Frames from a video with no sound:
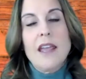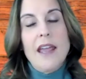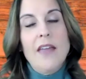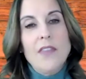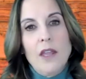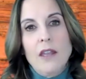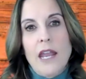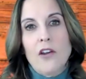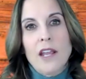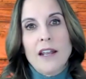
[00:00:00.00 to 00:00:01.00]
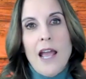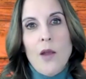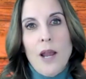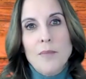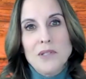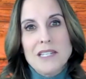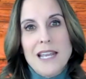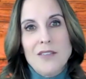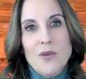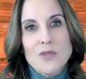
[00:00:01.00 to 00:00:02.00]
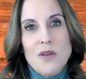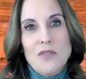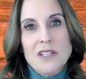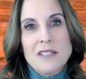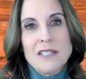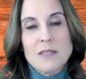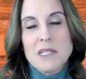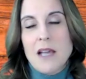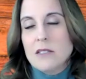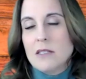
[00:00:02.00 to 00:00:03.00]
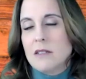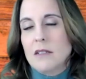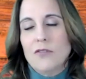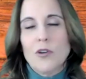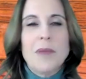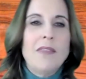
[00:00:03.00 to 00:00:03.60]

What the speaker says: And then Eric and I were able to take those over to Dismas House and deliver them.